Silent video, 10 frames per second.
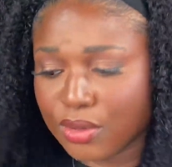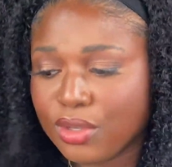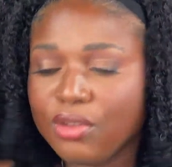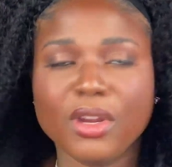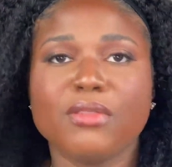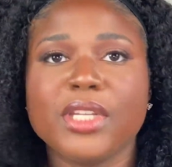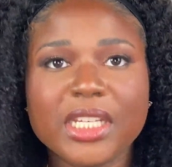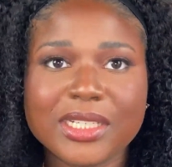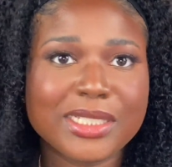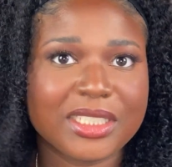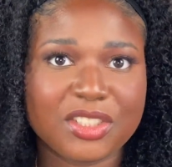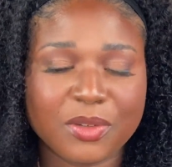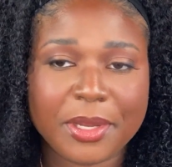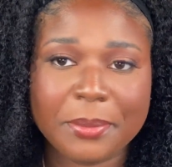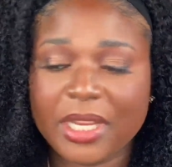you don't need an additional
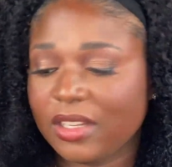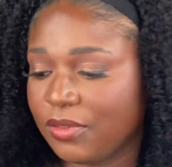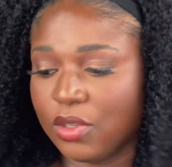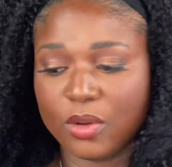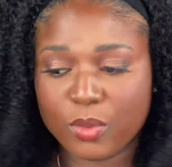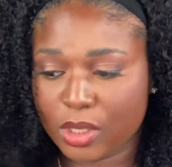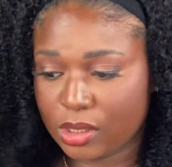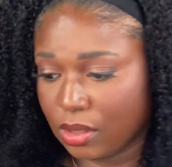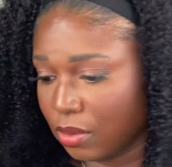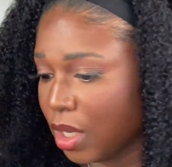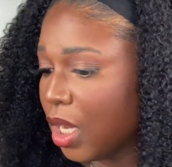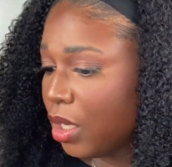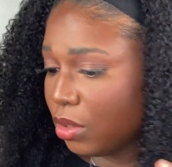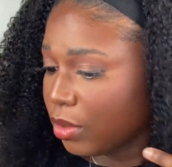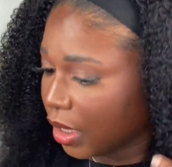headband if you don't want to.
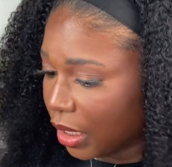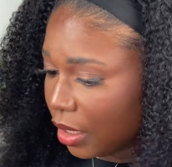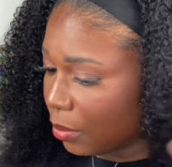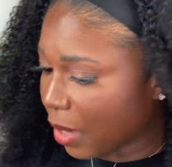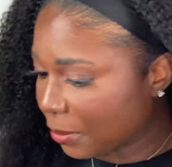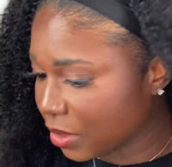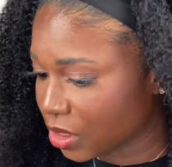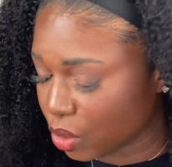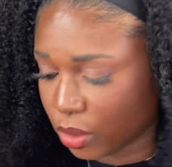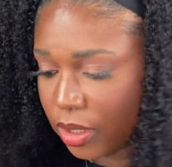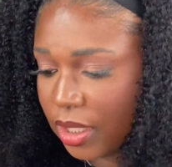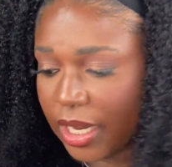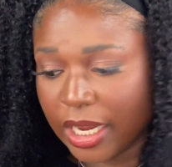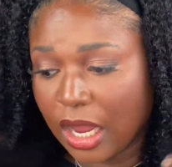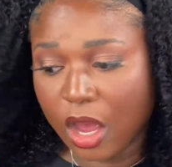You can pop this on
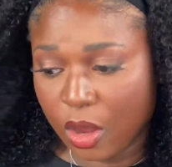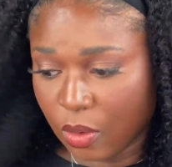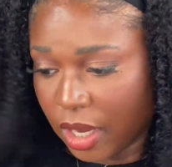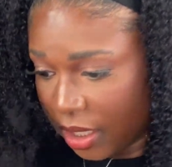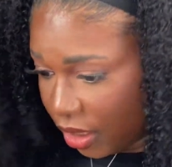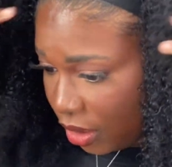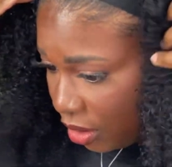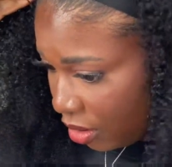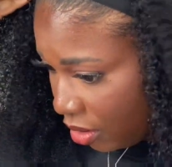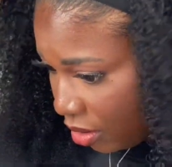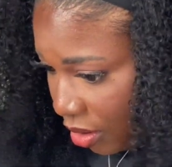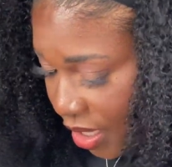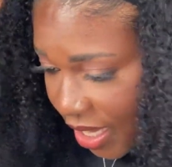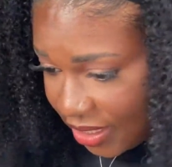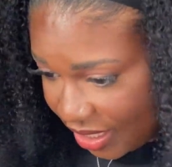and go, honey. That's